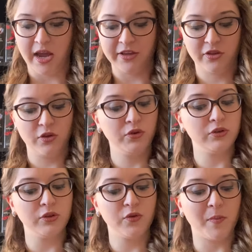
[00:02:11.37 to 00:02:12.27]
I'd
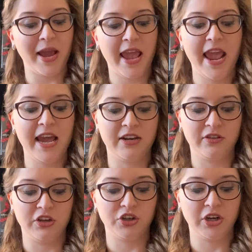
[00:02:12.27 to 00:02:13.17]
sooner lose my hand
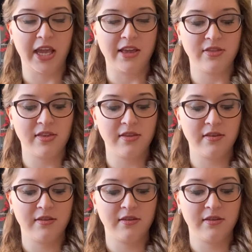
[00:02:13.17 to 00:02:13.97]
than turn against."